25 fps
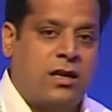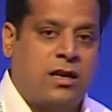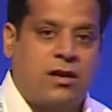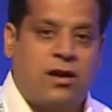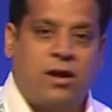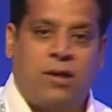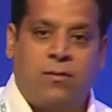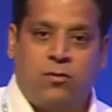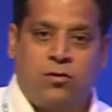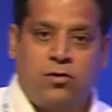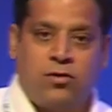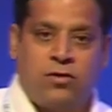
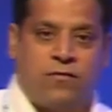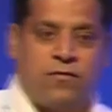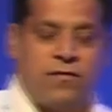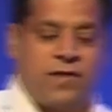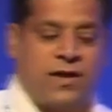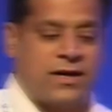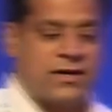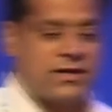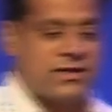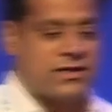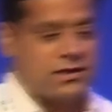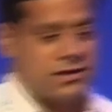Come to the
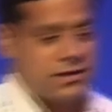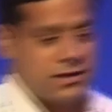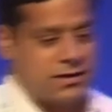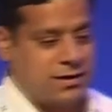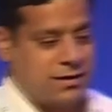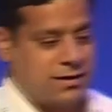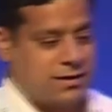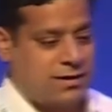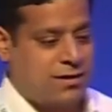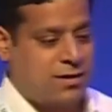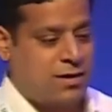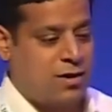facts,
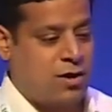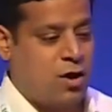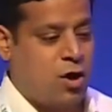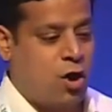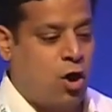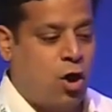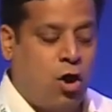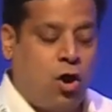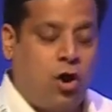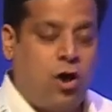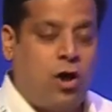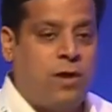
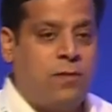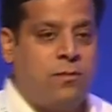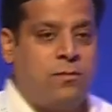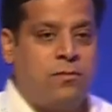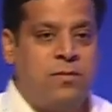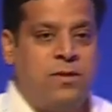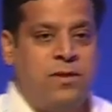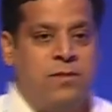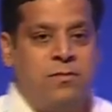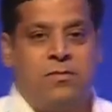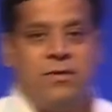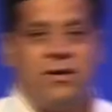
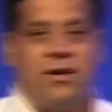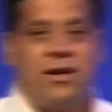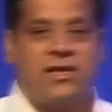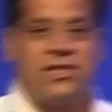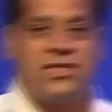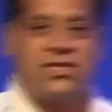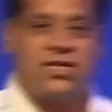all people are